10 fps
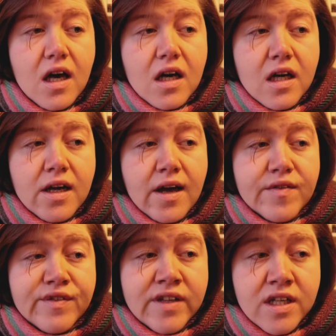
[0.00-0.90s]
I have
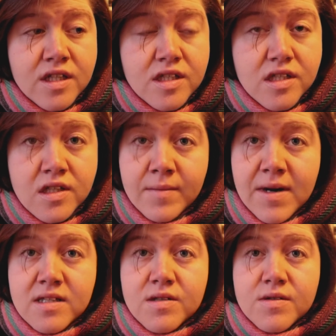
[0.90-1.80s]
finished Simon
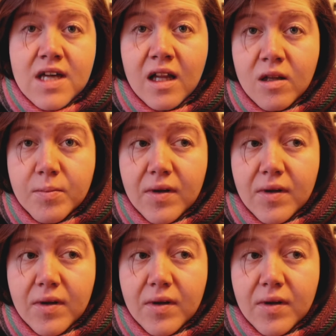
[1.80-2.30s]
Anstall's Help,